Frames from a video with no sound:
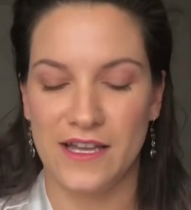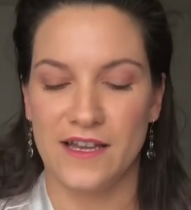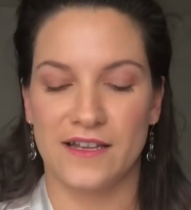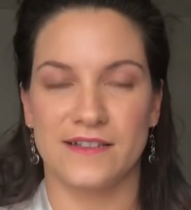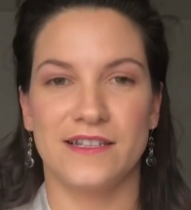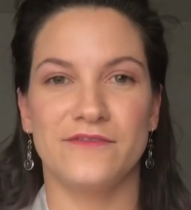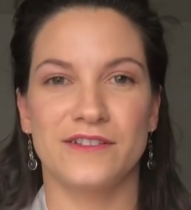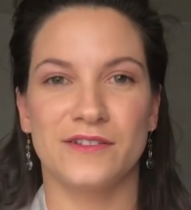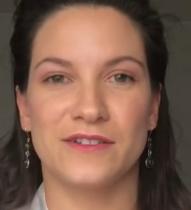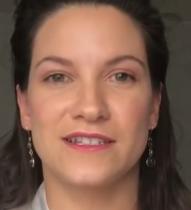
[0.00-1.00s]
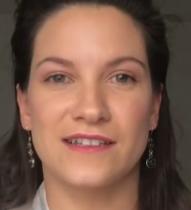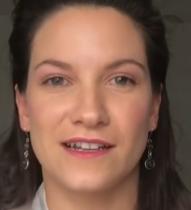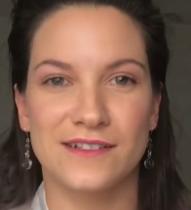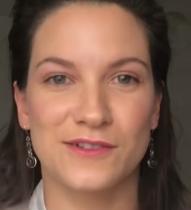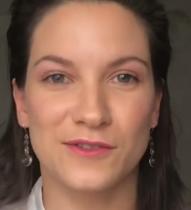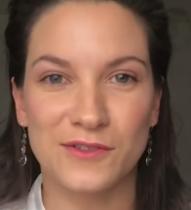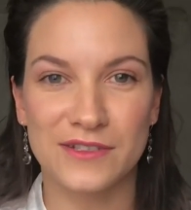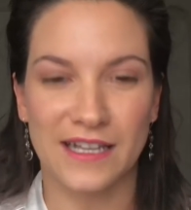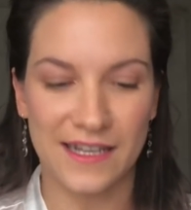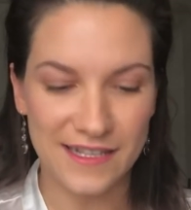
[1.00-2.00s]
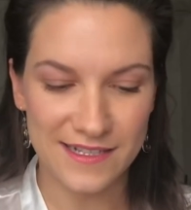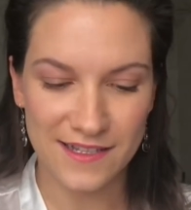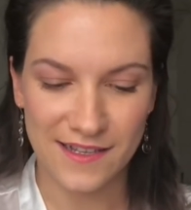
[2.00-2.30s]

because even though it's nice to look nice,